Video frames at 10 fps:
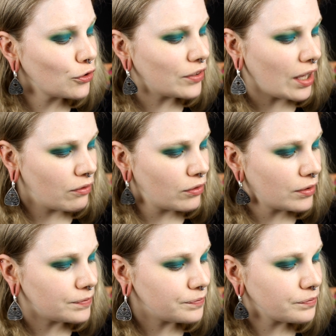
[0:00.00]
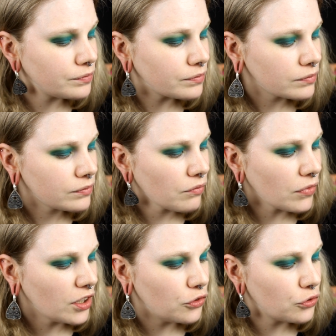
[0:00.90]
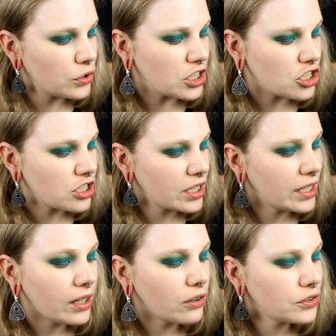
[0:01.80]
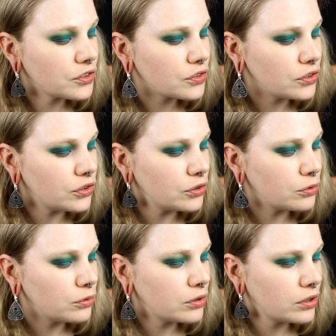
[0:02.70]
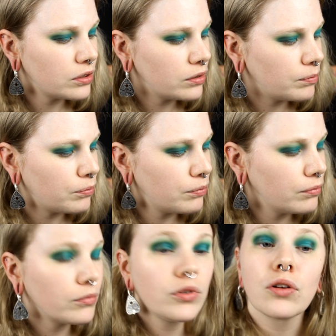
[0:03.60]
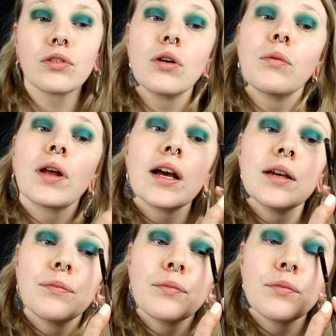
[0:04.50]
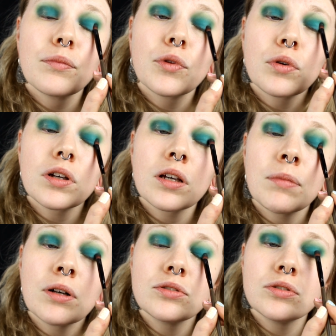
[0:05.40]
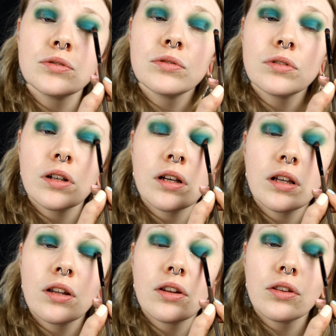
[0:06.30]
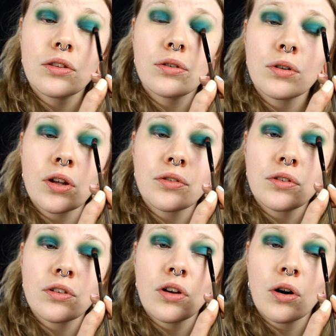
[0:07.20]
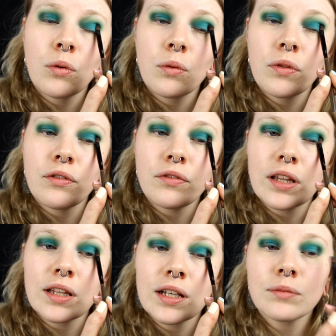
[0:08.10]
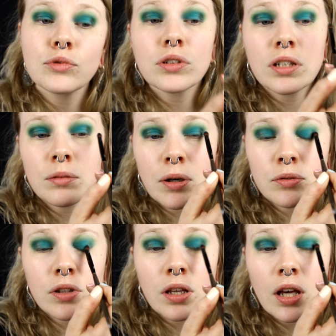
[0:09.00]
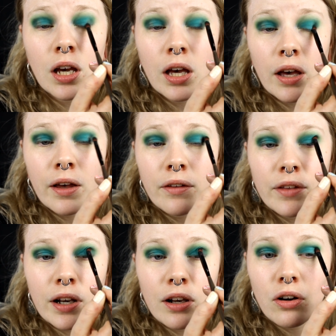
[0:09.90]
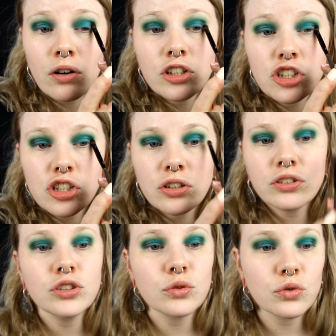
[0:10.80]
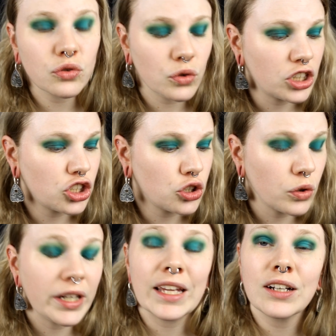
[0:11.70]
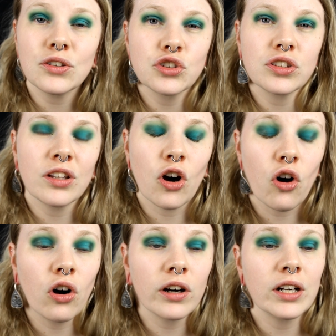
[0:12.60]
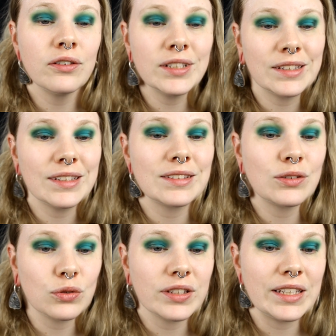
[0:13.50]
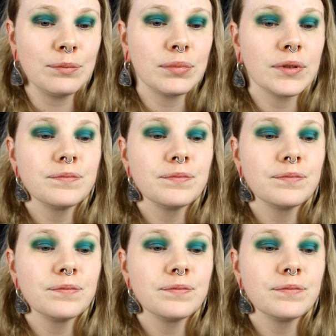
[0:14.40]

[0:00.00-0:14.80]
don't have stretched ears you don't know what I'm talking about you do not know the feeling I'm talking about the larger you stretch your ears, the harder it is to sleep.